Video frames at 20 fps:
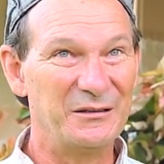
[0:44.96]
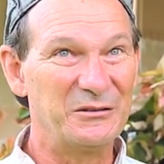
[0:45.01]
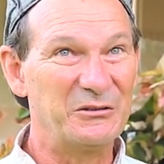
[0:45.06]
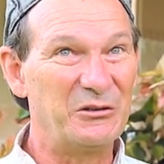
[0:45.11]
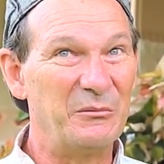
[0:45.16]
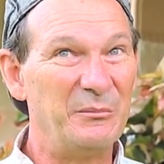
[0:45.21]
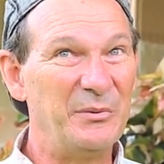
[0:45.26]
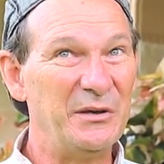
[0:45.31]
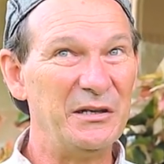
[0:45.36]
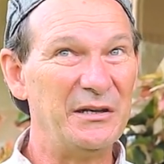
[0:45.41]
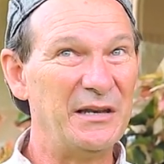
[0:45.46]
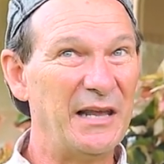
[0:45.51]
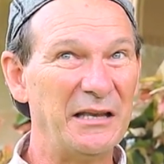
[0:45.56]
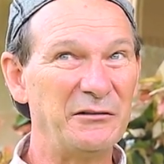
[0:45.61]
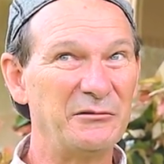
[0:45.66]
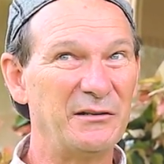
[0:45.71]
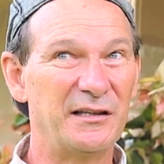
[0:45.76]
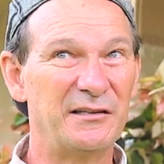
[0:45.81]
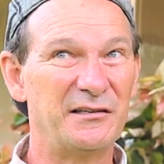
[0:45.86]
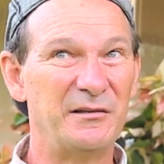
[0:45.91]
So being
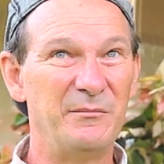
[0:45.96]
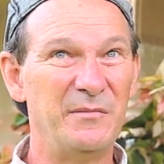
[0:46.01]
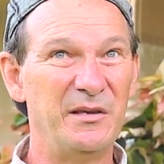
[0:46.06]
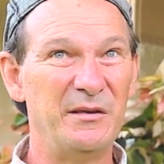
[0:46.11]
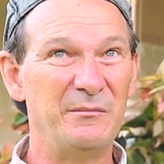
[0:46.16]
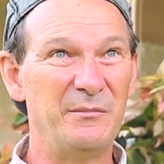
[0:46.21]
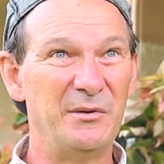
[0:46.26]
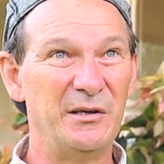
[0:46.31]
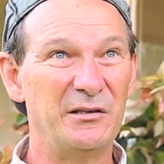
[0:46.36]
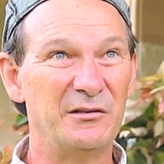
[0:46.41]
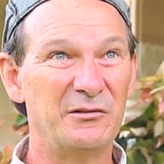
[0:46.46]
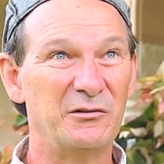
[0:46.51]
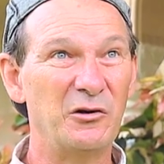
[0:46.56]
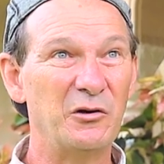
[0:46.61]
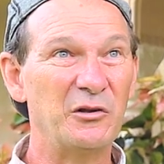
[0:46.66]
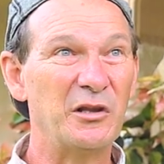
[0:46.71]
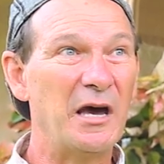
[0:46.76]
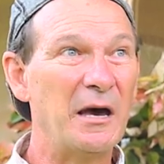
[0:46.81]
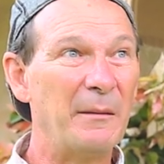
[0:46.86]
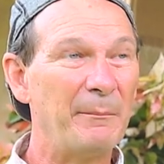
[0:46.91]
natural doesn't mean being
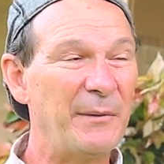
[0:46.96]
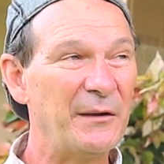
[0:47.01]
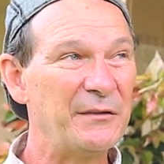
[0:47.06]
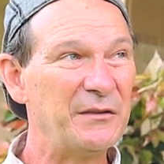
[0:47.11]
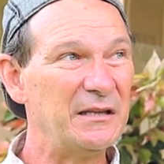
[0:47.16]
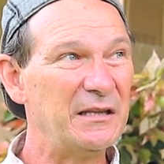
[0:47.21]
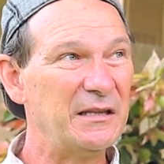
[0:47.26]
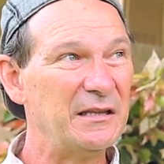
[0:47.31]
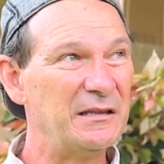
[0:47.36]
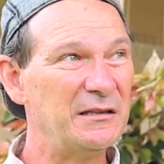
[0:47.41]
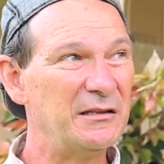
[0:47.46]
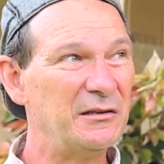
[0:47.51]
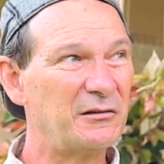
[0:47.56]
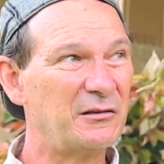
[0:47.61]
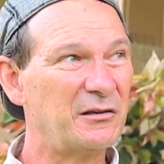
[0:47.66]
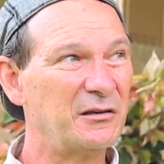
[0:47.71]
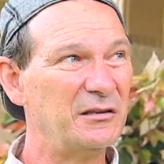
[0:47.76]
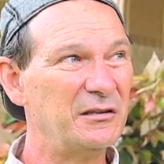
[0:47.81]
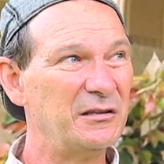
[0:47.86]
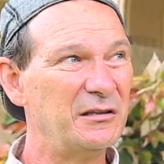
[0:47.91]
good. But you know,
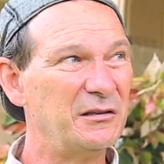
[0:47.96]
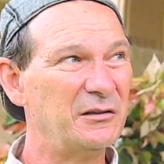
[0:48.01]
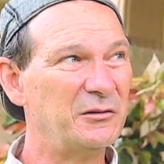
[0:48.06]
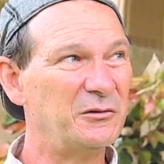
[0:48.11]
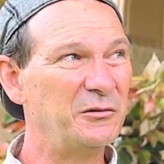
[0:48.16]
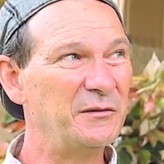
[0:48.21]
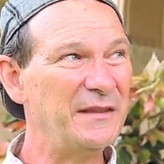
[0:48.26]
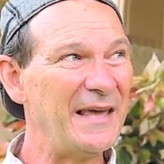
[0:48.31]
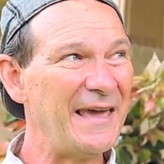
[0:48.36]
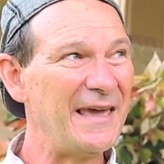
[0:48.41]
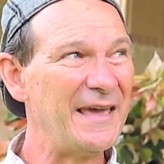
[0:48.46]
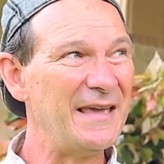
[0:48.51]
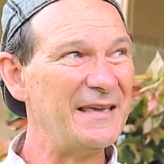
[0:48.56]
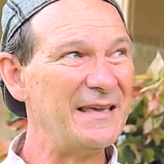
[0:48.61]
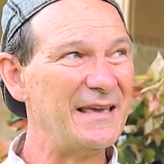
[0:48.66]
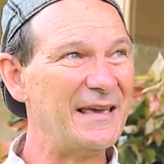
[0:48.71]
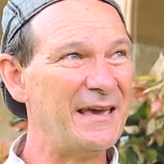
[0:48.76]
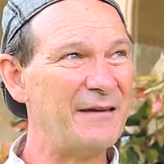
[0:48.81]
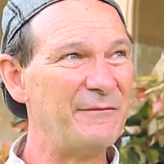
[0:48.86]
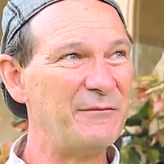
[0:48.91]

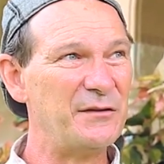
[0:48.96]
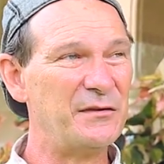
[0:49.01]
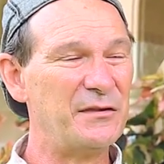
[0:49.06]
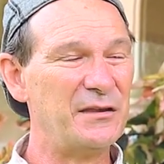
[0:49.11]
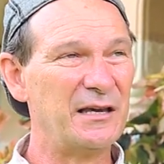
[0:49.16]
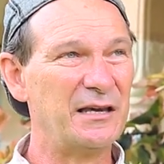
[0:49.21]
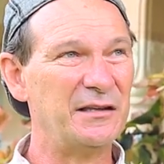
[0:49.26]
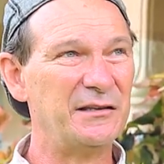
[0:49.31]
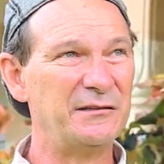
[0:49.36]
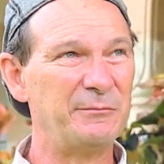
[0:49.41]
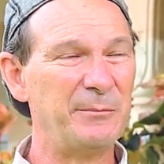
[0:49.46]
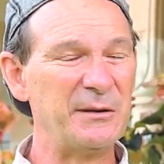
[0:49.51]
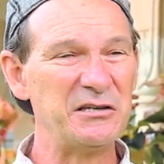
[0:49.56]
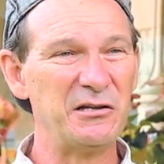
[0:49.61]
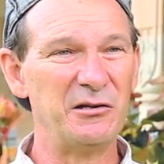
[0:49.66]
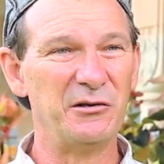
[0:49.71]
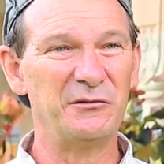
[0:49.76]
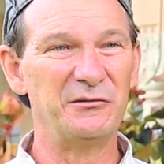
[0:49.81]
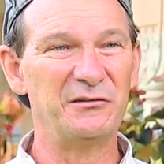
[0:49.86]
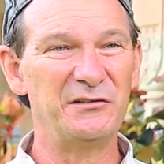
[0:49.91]
today, everything,
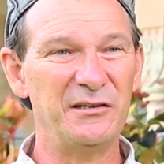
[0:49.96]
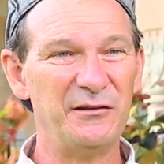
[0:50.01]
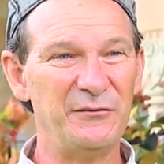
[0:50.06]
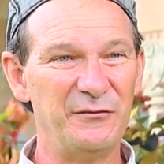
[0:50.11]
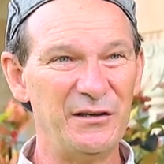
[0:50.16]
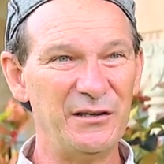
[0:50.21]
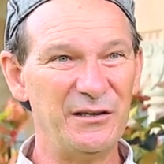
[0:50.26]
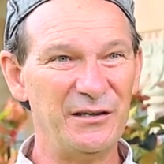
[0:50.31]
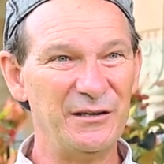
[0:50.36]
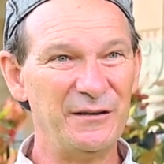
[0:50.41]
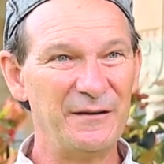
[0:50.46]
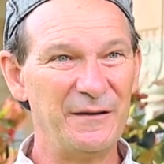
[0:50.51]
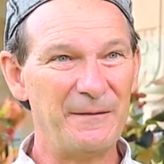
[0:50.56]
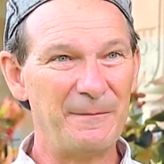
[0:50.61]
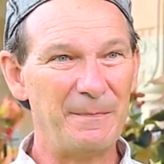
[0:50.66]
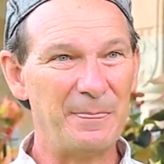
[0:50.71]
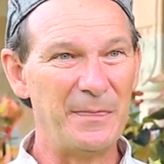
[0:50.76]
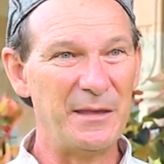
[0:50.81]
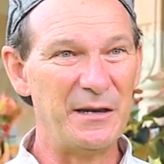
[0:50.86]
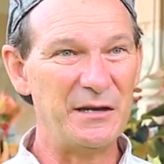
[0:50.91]
especially on TV,
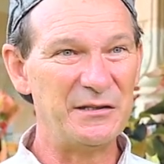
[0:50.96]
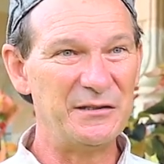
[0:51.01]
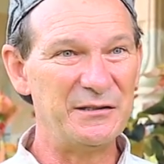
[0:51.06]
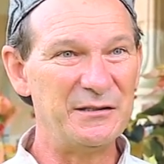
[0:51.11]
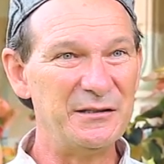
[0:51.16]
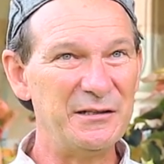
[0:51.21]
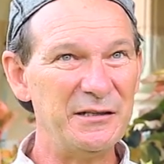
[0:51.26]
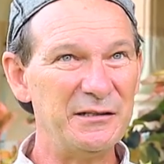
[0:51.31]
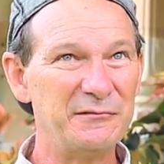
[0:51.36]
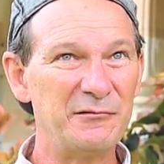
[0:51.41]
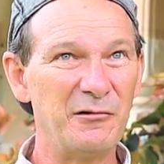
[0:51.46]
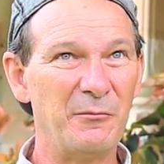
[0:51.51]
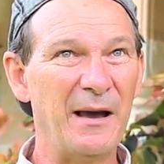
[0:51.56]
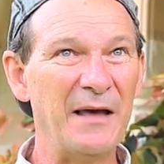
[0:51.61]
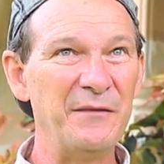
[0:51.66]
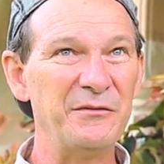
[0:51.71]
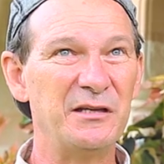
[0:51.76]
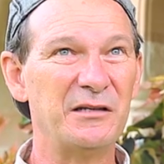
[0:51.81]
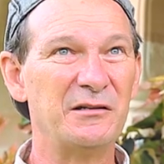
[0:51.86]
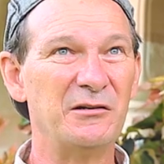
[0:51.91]
there is this
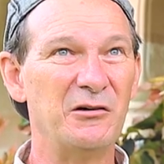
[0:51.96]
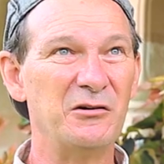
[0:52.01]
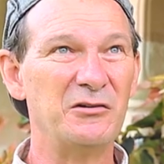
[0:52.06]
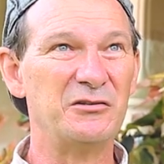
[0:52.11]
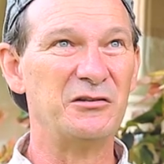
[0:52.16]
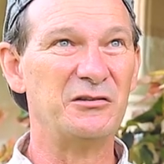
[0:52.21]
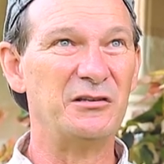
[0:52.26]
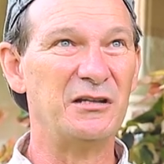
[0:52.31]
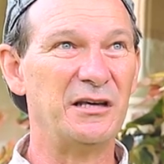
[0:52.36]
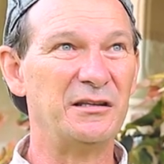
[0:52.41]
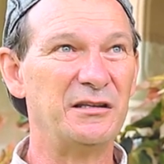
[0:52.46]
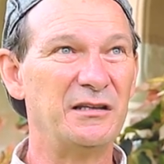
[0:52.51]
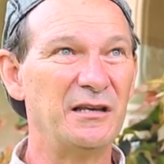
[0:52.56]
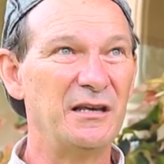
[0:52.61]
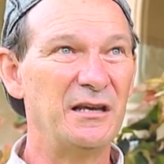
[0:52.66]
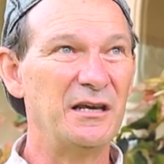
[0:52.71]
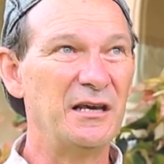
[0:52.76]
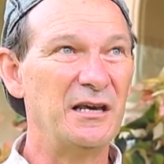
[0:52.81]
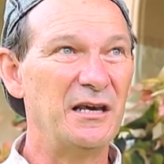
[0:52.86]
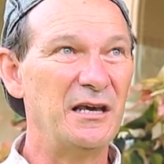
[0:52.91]
romantic notion that
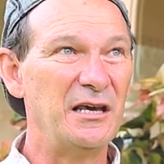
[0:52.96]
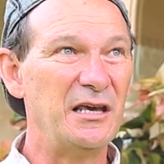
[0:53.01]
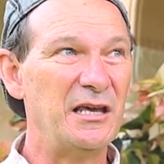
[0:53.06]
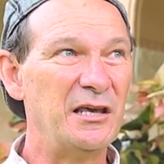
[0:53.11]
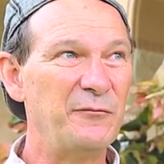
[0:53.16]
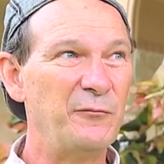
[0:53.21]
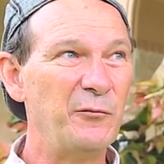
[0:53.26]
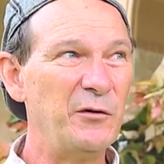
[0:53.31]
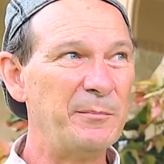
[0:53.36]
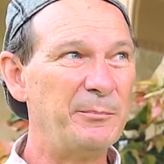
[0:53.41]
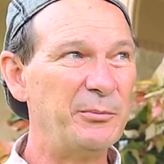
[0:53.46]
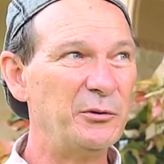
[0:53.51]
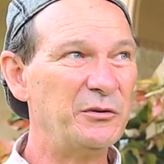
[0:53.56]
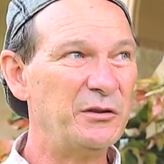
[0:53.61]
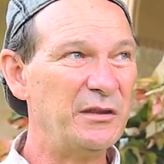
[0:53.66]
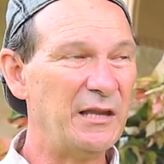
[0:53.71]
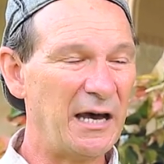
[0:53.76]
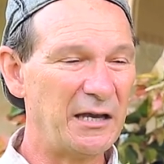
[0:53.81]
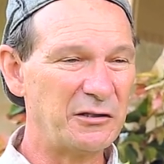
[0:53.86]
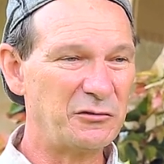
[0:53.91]
if we
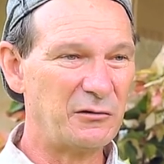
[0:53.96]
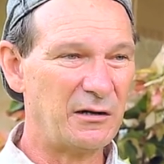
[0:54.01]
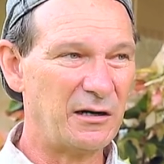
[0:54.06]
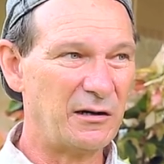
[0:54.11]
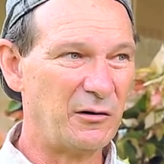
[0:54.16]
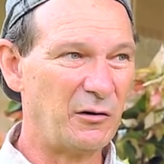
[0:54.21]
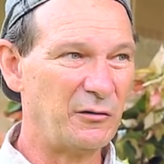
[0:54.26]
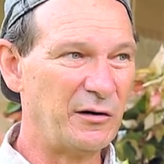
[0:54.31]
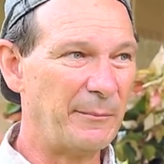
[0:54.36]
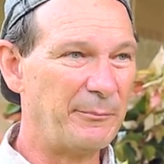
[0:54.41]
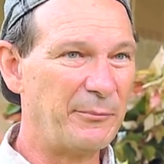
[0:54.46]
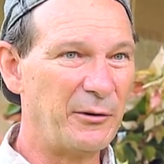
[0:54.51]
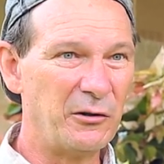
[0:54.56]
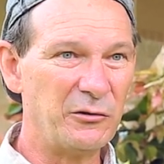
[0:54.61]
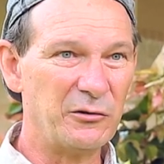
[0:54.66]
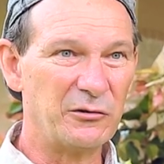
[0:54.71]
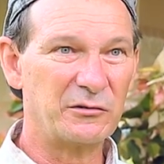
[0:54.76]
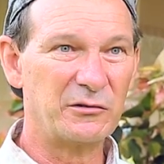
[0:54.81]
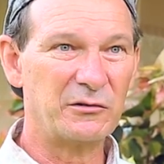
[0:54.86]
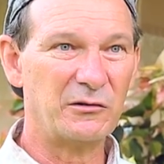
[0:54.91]
put natural on a
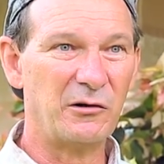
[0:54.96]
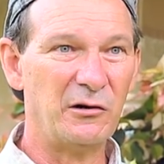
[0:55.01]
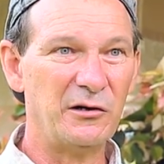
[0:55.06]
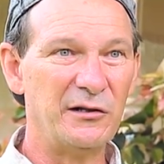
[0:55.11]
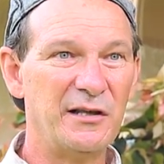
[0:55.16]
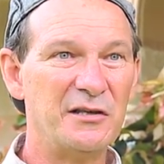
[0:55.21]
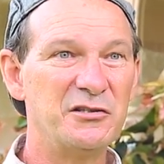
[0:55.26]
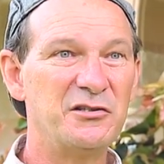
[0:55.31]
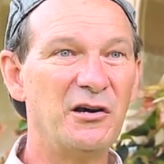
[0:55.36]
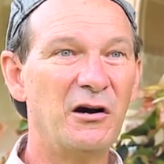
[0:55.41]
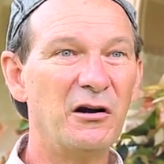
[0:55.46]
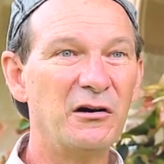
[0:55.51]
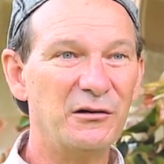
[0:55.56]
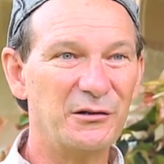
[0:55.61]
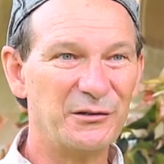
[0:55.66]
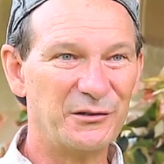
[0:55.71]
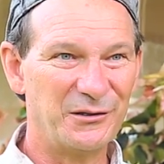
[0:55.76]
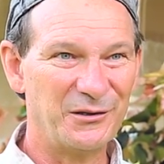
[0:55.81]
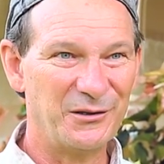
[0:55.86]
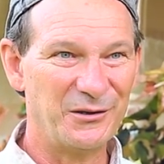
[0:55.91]
product, call it a
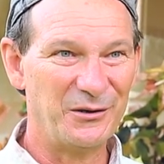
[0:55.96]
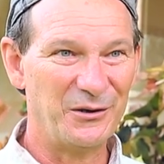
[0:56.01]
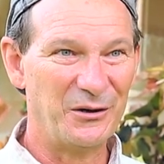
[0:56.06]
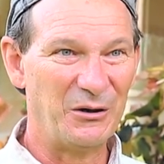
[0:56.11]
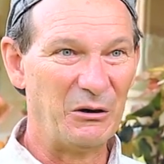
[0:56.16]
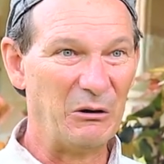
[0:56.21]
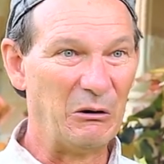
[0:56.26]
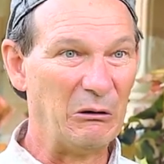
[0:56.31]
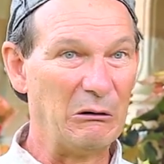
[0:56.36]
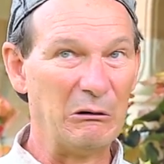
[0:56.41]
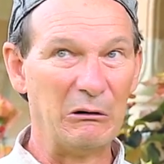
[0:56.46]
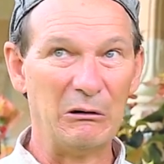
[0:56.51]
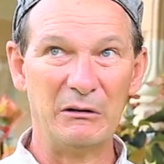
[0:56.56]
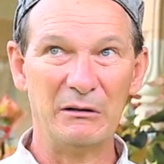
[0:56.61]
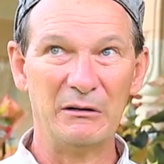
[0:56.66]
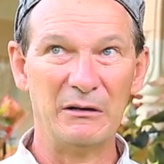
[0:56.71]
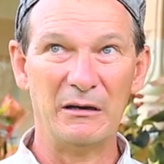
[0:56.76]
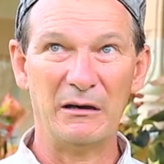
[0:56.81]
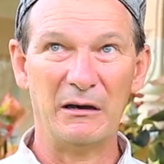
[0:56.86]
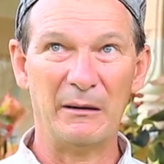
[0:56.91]
yogurt or
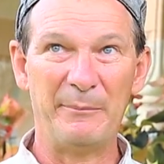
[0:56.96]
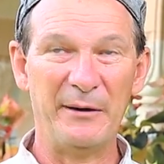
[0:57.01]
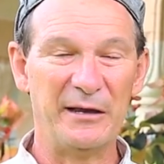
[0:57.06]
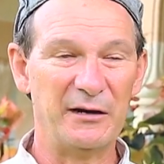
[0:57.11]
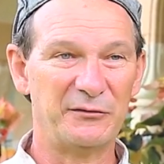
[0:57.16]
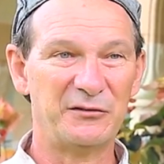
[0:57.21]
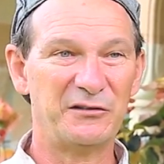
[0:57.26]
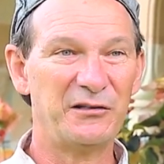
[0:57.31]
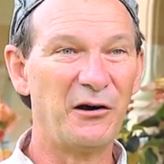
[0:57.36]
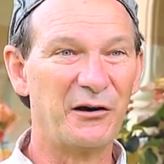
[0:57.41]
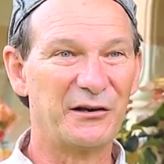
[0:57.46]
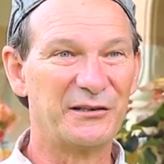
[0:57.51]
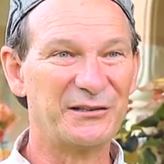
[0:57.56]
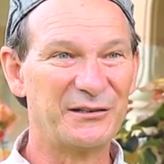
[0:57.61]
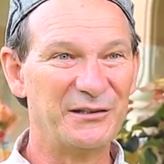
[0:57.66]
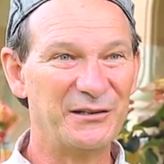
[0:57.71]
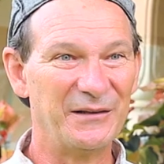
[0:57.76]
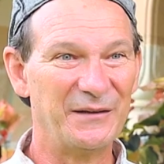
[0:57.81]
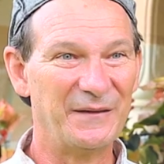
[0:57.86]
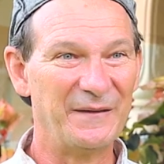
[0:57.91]
a pair of
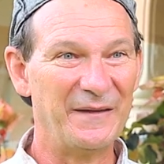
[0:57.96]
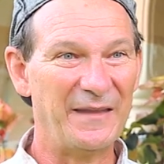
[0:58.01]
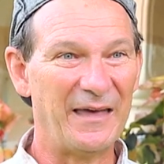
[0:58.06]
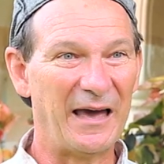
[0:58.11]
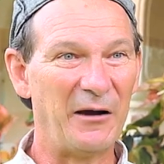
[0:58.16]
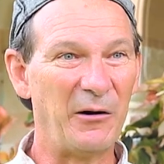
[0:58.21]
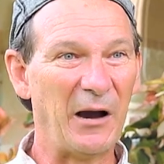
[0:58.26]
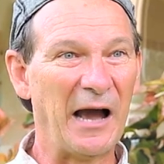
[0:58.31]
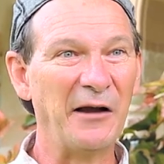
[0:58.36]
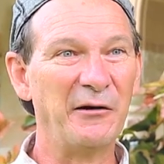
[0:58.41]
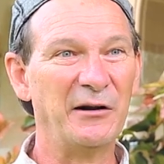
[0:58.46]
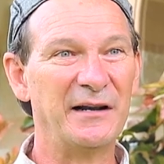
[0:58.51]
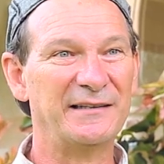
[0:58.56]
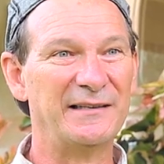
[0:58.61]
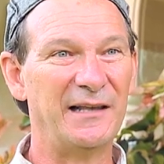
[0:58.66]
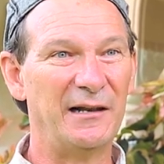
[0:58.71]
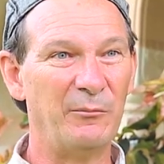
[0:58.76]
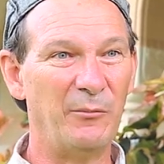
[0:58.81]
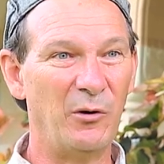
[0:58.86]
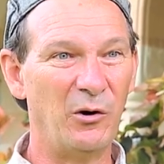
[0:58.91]
socks, I'm going to
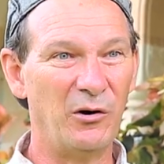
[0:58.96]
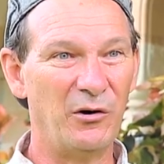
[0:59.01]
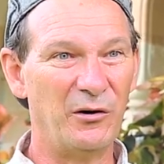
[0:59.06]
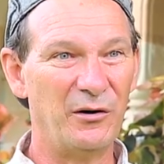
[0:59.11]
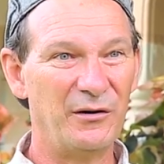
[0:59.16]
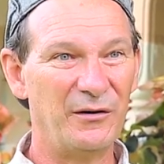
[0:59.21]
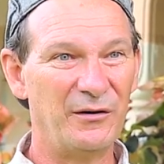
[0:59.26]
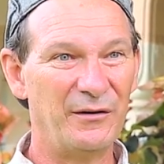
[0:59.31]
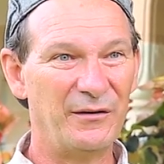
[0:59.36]
sell more